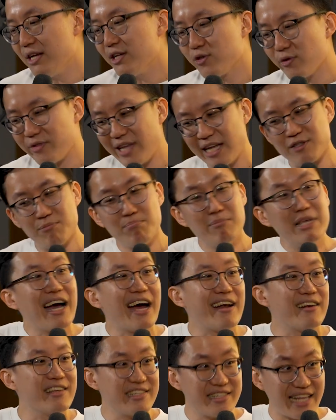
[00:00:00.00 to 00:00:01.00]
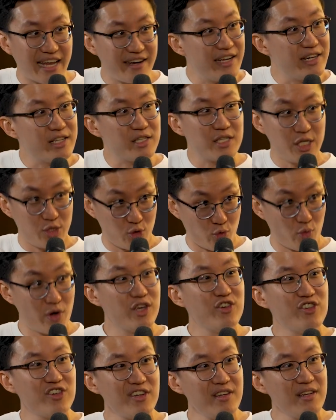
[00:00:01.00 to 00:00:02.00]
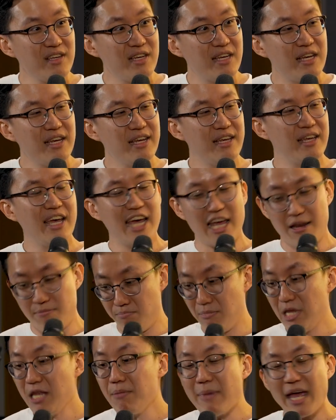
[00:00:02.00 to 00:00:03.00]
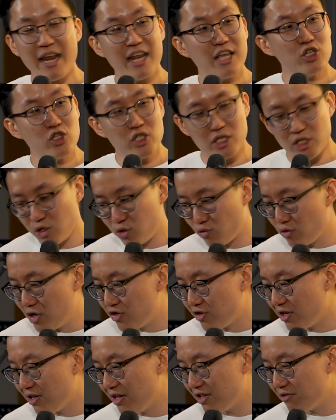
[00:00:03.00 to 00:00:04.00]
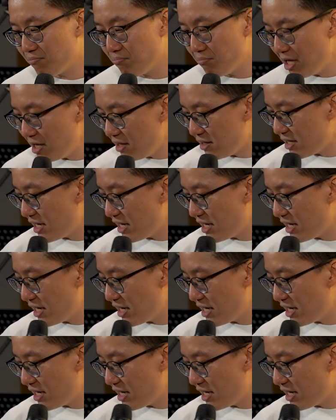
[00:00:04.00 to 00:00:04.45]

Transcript: So that's me understanding the situation, and me managing the situation is me